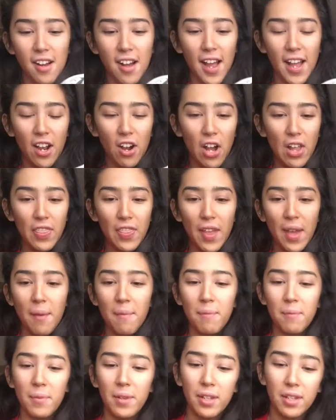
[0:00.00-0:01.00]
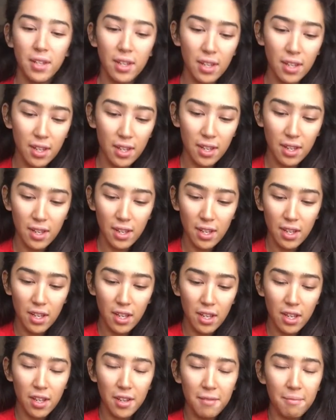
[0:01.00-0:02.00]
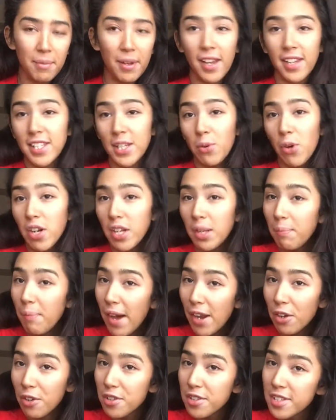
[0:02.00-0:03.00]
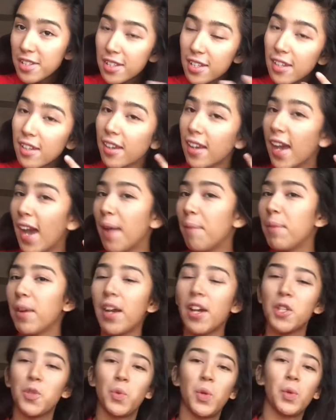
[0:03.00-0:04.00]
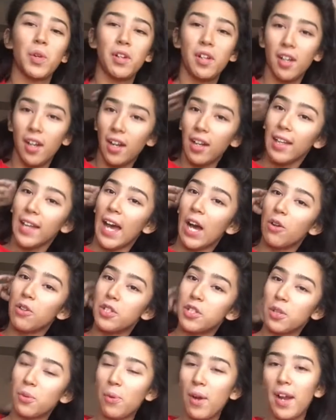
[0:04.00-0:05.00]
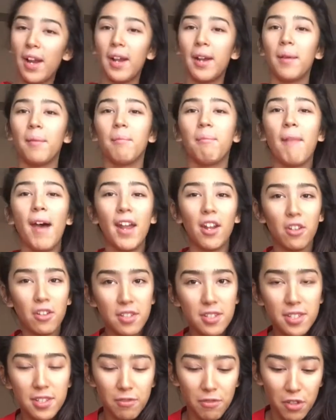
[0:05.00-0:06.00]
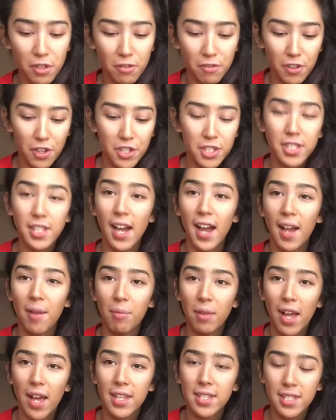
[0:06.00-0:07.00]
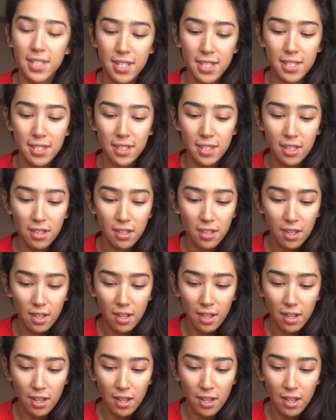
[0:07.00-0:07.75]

I got them because I wanted medals and because we were allowed to wear medals for the first time last season.